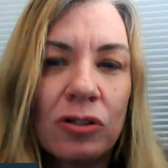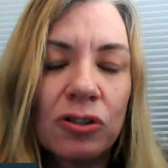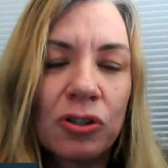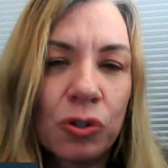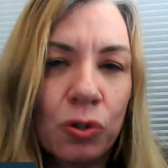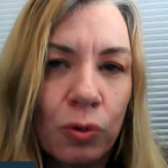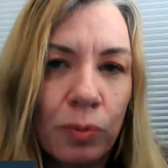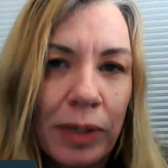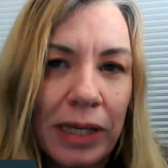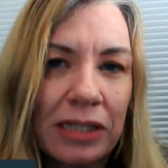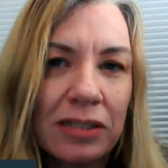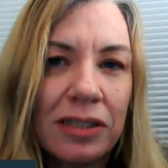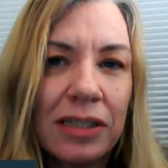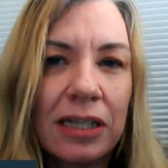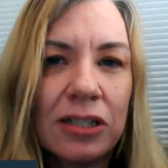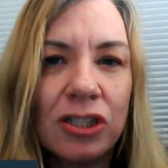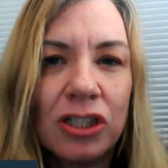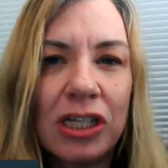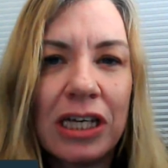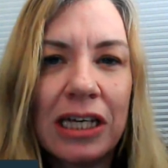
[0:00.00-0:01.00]
our school-based
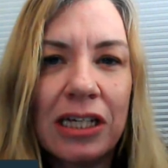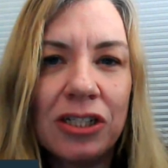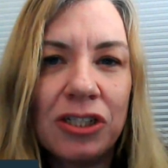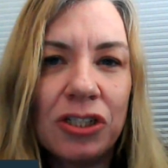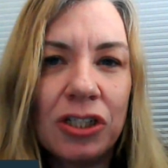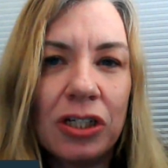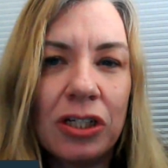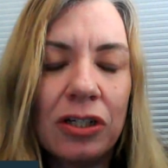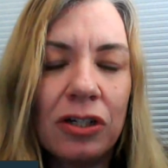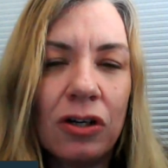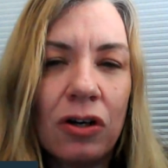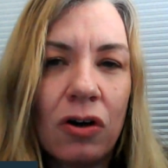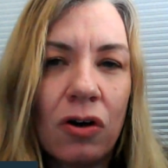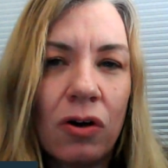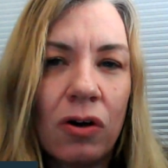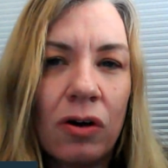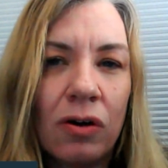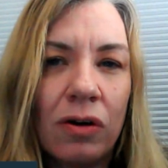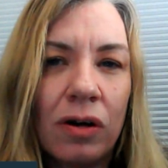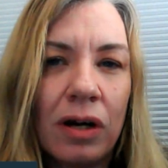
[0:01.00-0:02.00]
education,
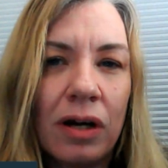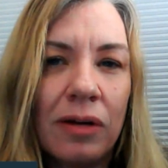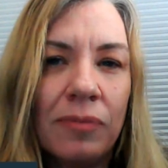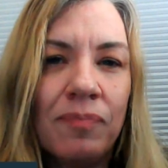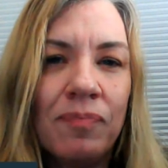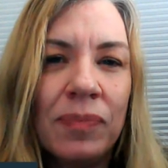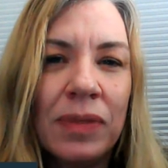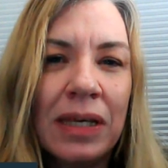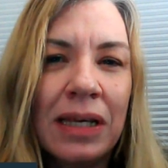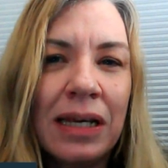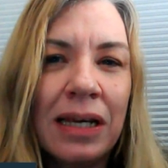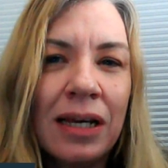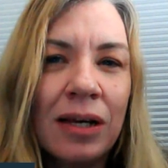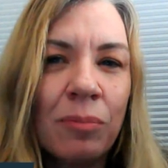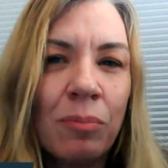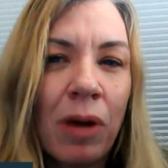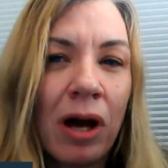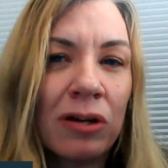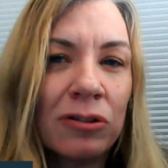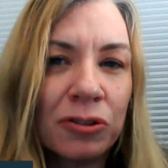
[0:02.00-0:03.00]
our
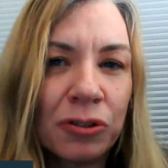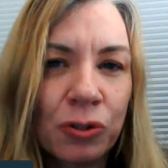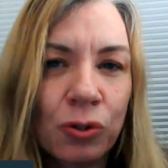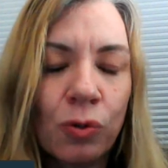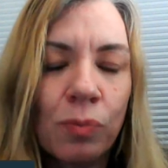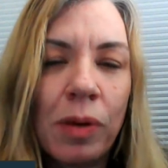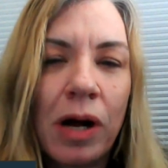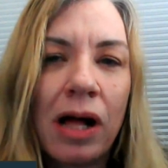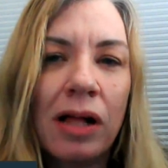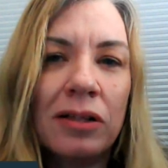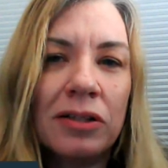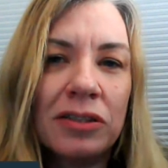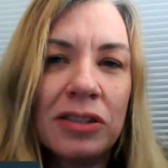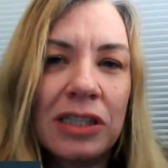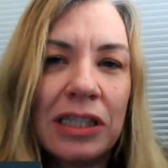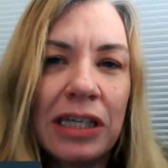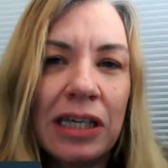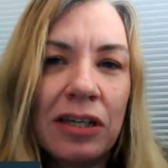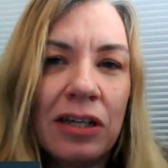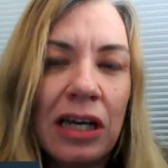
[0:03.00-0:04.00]
model school
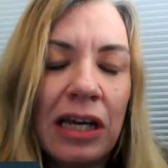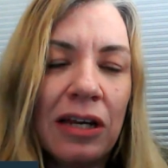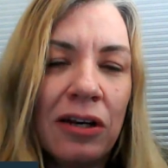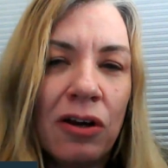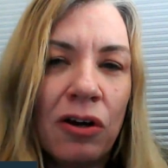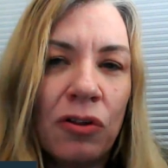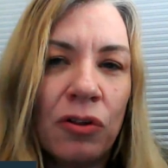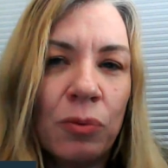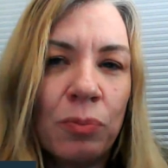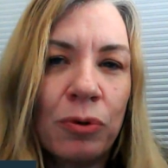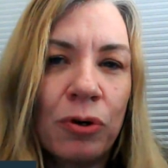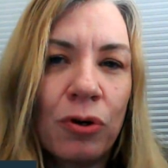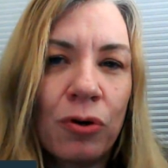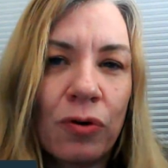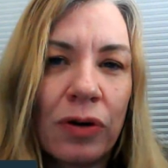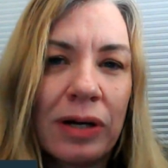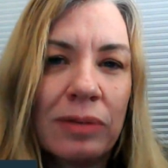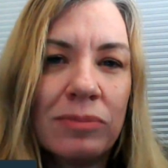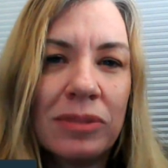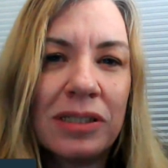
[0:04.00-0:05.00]
policy, and other
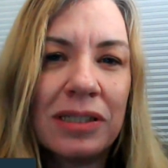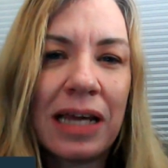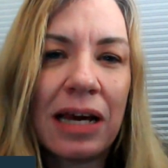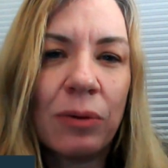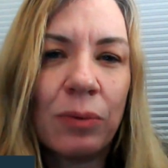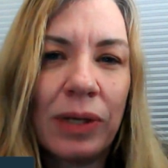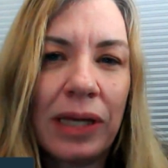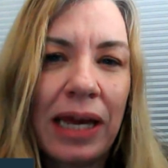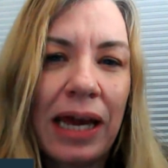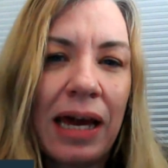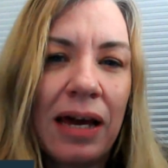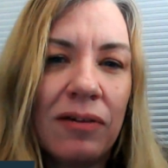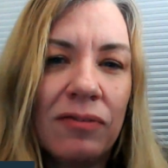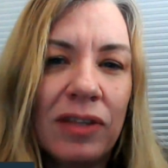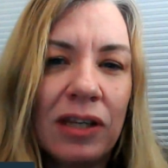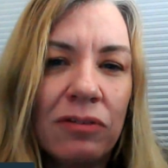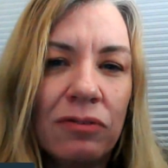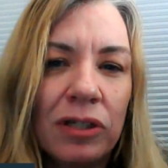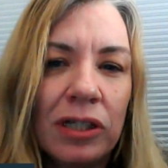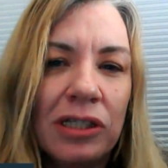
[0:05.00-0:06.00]
programs that we have
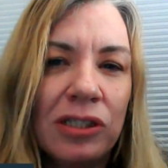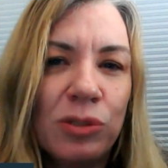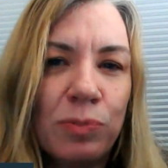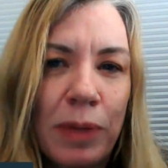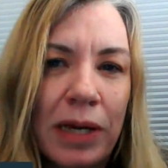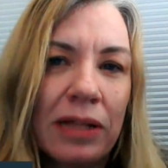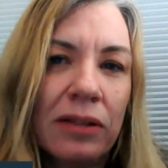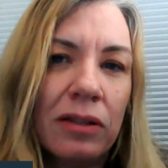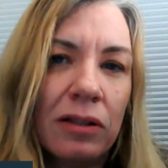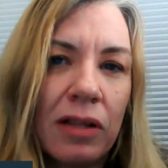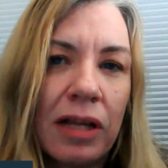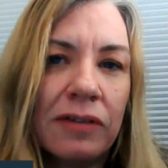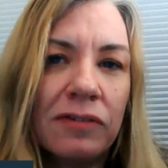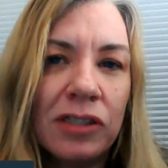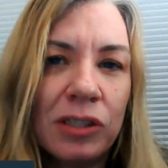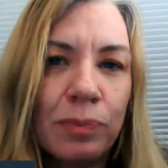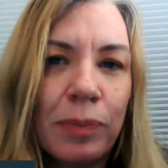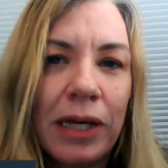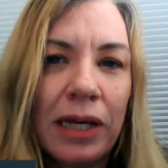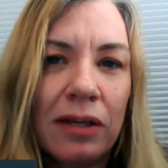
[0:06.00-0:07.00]
that really span the
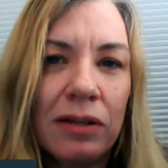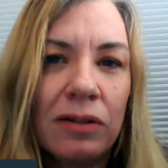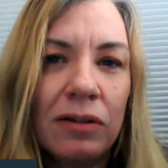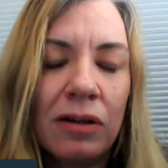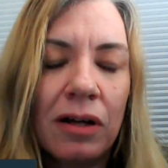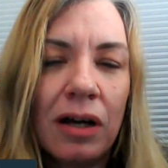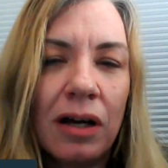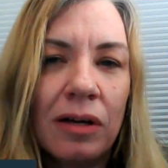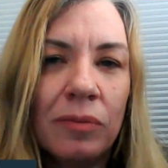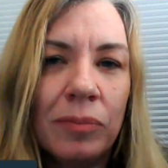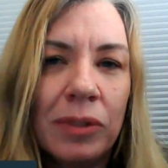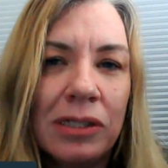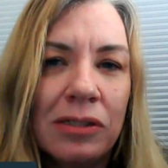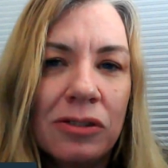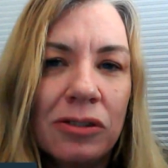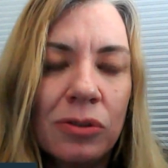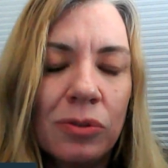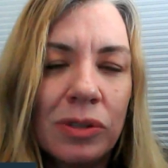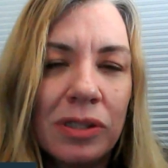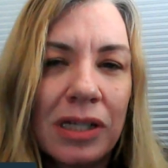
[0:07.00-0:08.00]
lifespan in
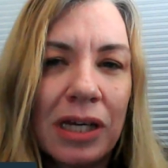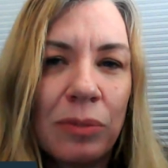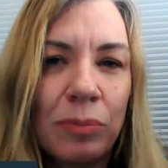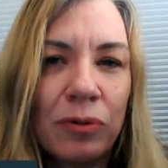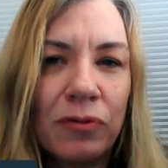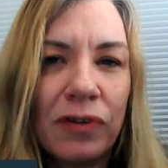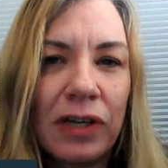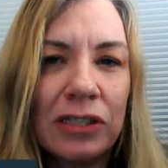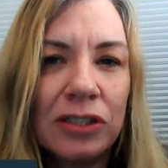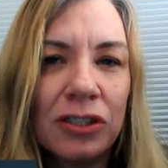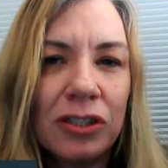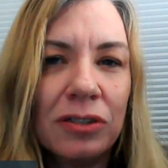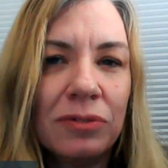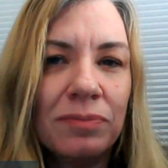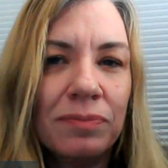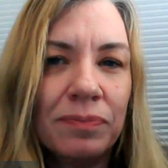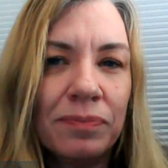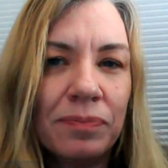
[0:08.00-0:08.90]
suicide prevention.